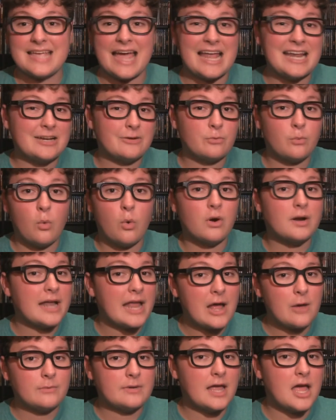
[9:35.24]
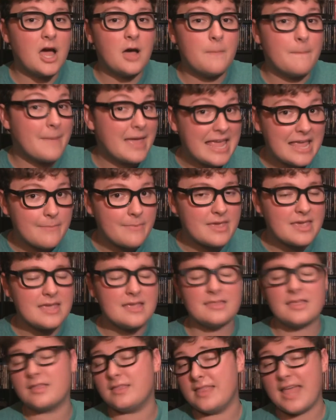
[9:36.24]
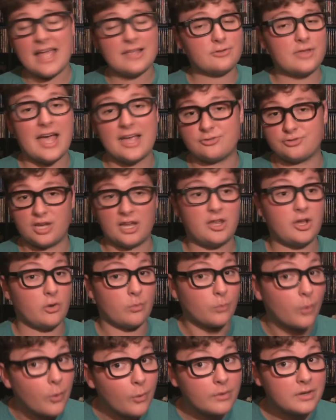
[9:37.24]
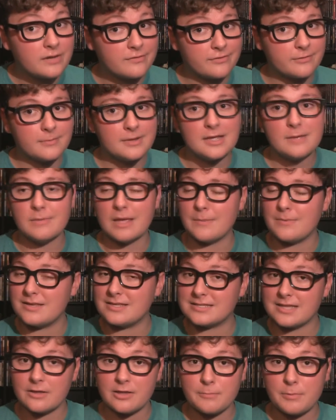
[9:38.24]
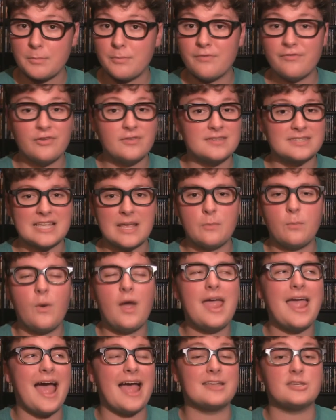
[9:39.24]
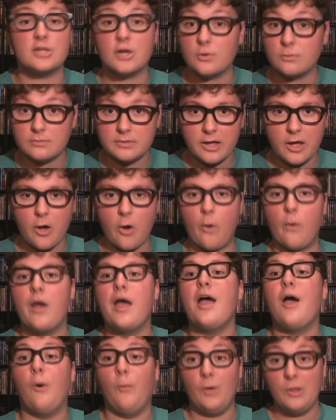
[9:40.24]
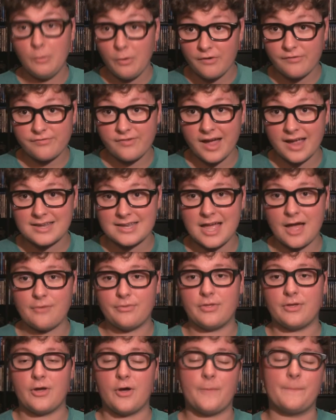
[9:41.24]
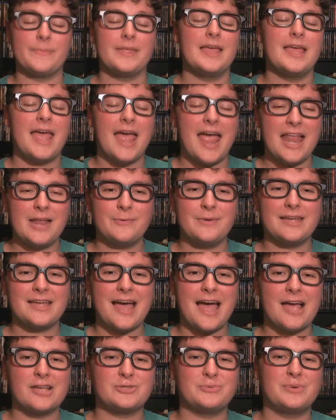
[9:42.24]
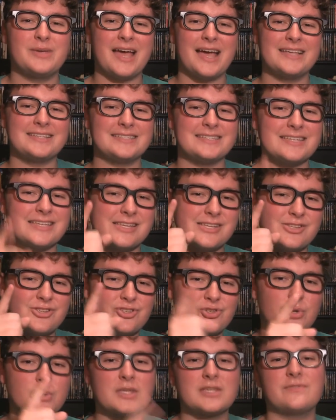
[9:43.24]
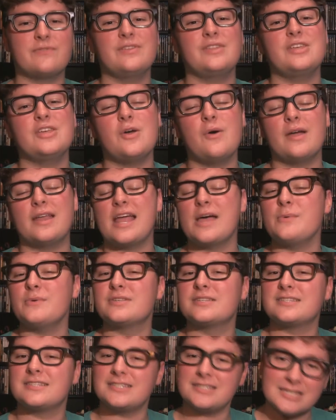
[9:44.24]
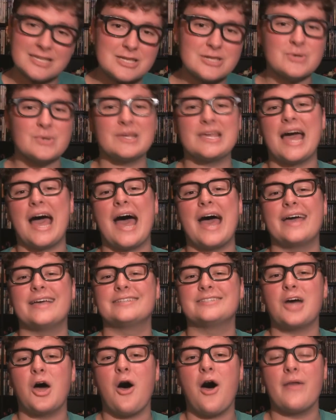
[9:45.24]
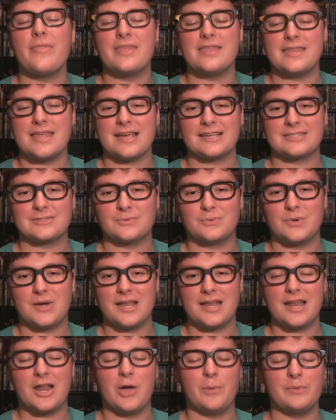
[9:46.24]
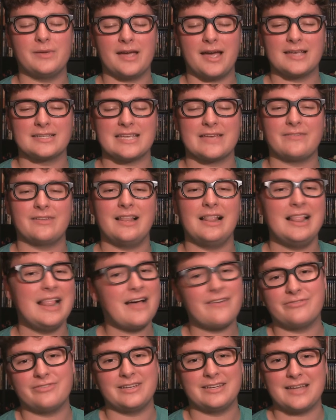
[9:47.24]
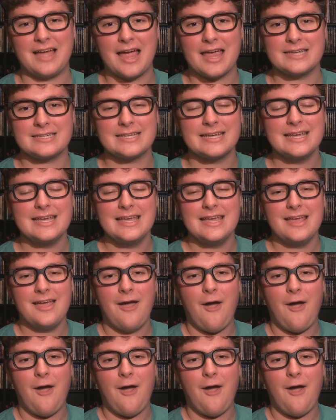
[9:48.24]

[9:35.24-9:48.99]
kind of worn out now. Maybe that last trailer ruined it for me. Maybe other people feel the same way. I don't know. We will find out, though. Anyway, guys, hope you guys enjoyed this video, and I will see you guys on the next one. And I hope you guys have a lovely night